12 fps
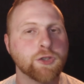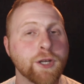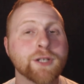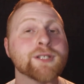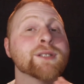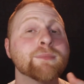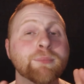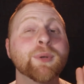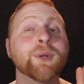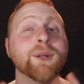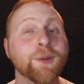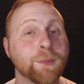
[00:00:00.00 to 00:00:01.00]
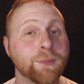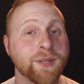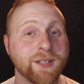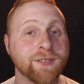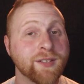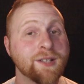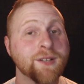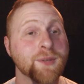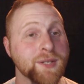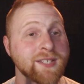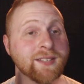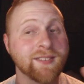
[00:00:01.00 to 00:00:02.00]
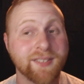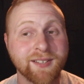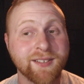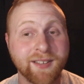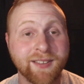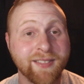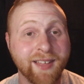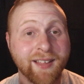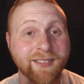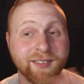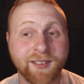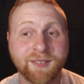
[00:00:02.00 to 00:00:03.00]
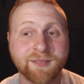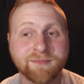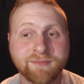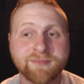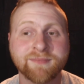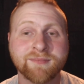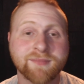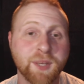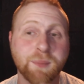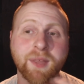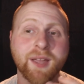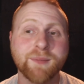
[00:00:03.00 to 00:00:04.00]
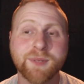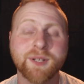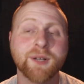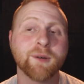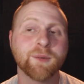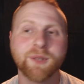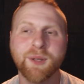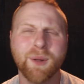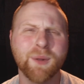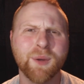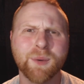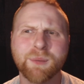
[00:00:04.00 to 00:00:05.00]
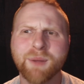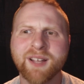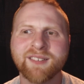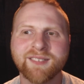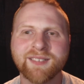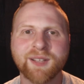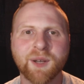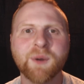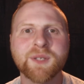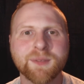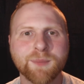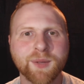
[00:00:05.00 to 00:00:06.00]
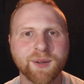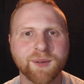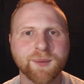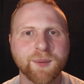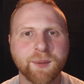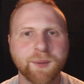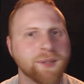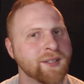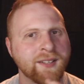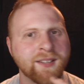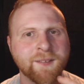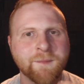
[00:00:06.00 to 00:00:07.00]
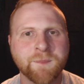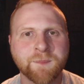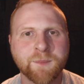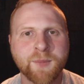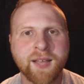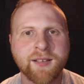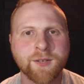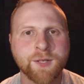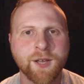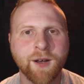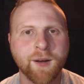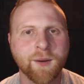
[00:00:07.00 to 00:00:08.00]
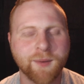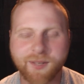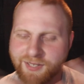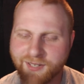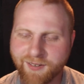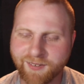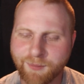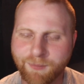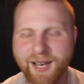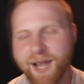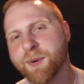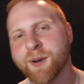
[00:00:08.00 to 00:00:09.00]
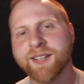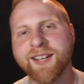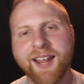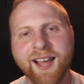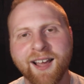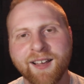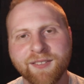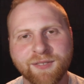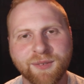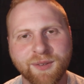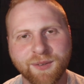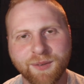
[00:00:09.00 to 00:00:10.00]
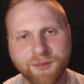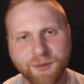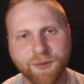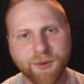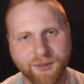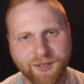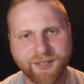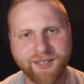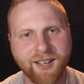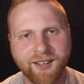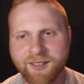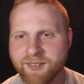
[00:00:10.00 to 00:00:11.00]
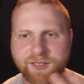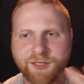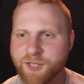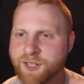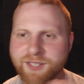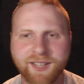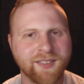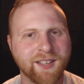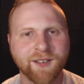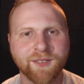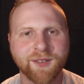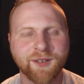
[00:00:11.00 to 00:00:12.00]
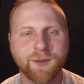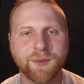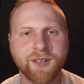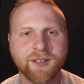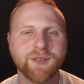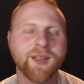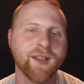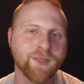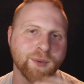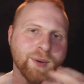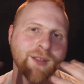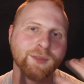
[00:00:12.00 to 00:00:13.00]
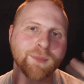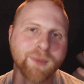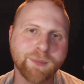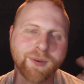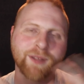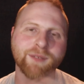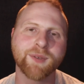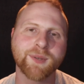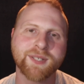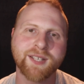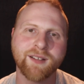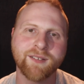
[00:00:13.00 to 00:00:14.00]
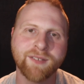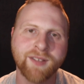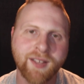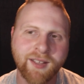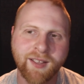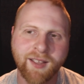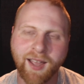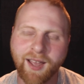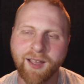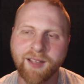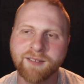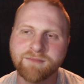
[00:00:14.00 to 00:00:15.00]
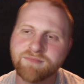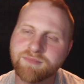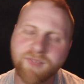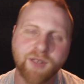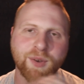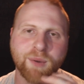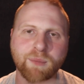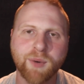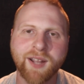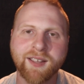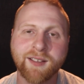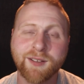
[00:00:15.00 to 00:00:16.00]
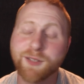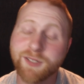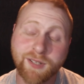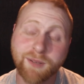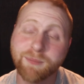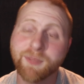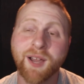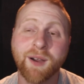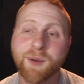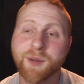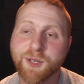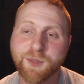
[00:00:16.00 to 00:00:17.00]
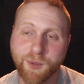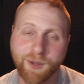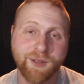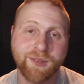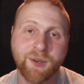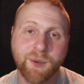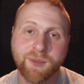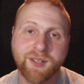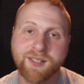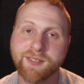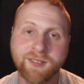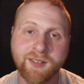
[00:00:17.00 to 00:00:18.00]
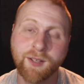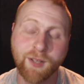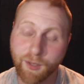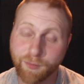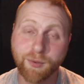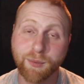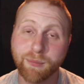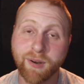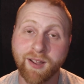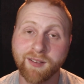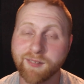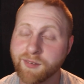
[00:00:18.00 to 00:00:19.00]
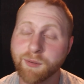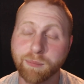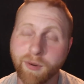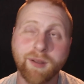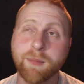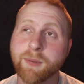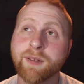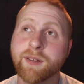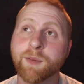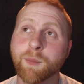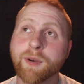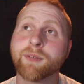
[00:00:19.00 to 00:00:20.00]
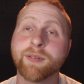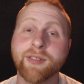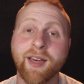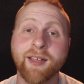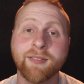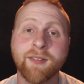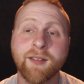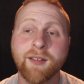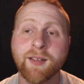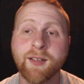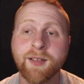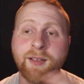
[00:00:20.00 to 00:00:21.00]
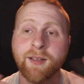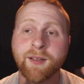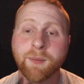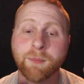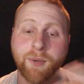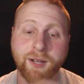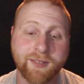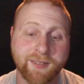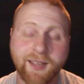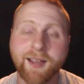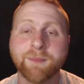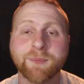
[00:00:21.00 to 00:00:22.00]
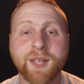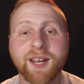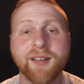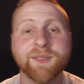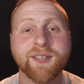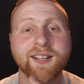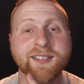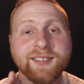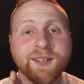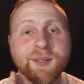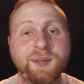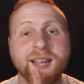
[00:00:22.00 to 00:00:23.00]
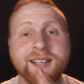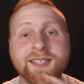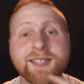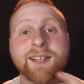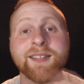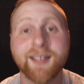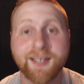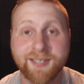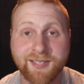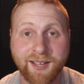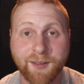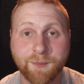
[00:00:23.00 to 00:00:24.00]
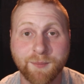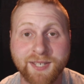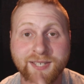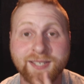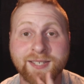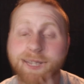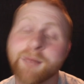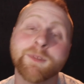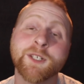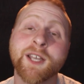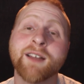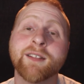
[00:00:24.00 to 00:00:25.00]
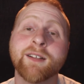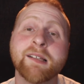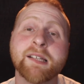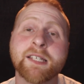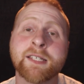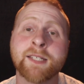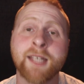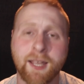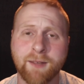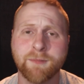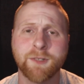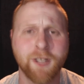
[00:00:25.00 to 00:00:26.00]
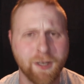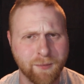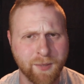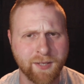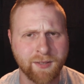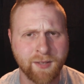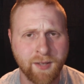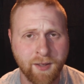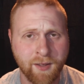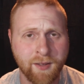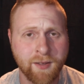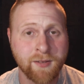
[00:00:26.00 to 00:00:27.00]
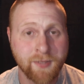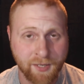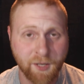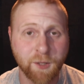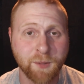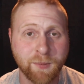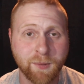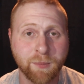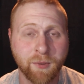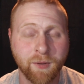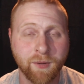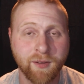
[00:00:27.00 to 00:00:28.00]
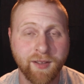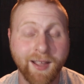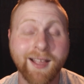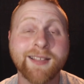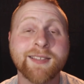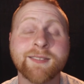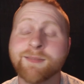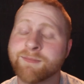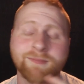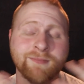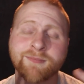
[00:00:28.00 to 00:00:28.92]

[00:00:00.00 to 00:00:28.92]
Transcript: just put a little bit of interest in that, and sometimes you don't know, you might learn something or two. So it's all the blabbering that I had to do for today. Just ending on the note that you have the right to be proud of yourself, and if you're bragging, stop now, because we all know that if you brag, you probably didn't work for that. But yeah, I'm gonna have to tell you guys till next time. Same channel, same gentleman. See ya, good people, and